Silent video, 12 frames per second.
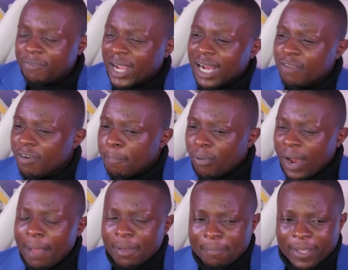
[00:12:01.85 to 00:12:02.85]
kind of a
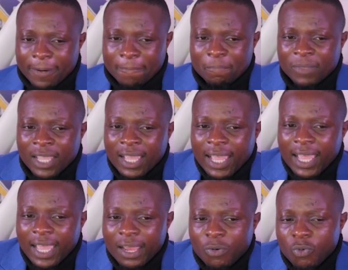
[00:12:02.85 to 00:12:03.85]
problem here.
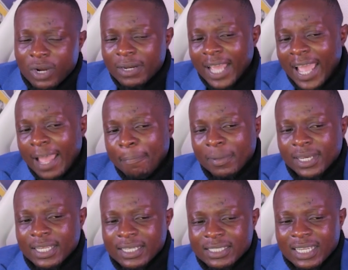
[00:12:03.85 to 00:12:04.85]
And what happened
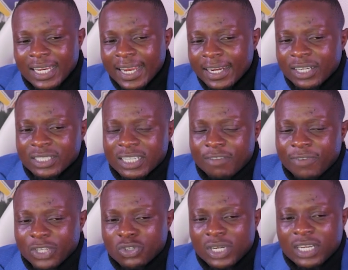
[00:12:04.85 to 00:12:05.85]
is lenders
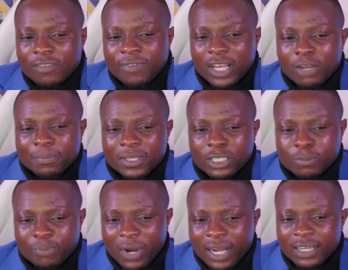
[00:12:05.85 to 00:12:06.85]
eventually developed this
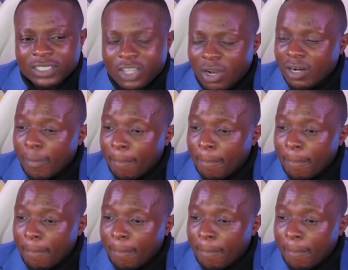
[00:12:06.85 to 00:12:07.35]
product called a